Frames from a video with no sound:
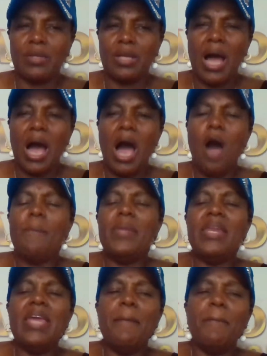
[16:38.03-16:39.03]
How
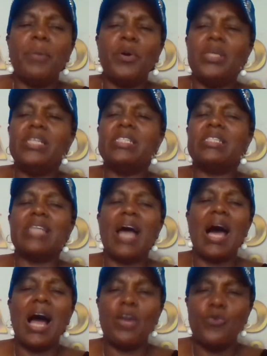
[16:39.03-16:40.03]
many employees
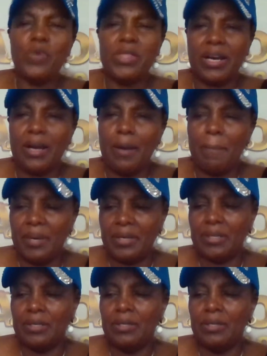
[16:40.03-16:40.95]
are with the company?